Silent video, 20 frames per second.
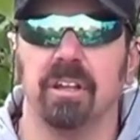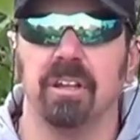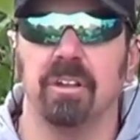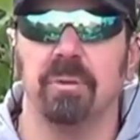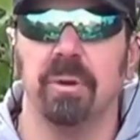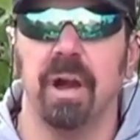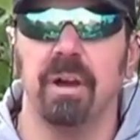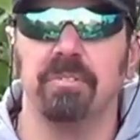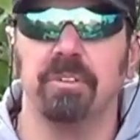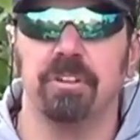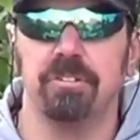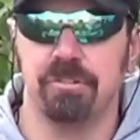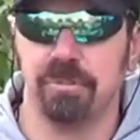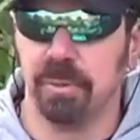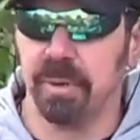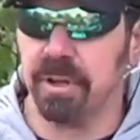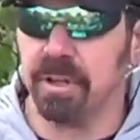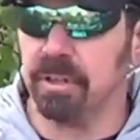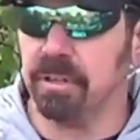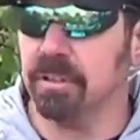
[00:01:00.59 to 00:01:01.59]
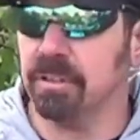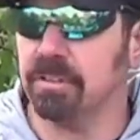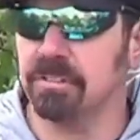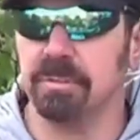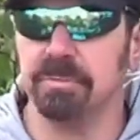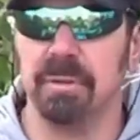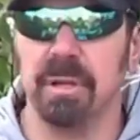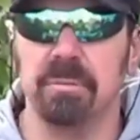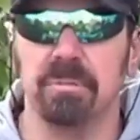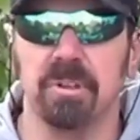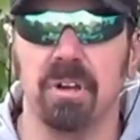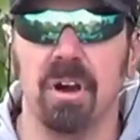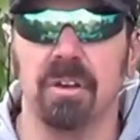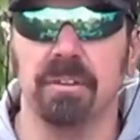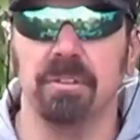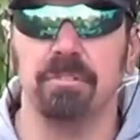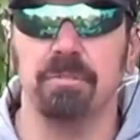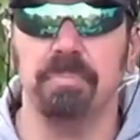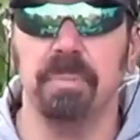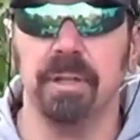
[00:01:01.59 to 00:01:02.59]
You have your drill, sometimes
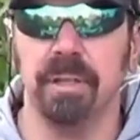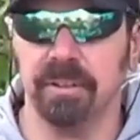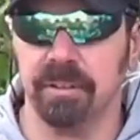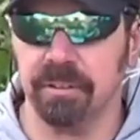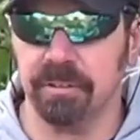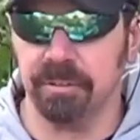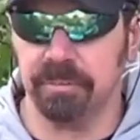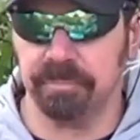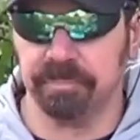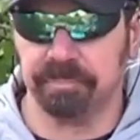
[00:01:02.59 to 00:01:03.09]
called a spindle.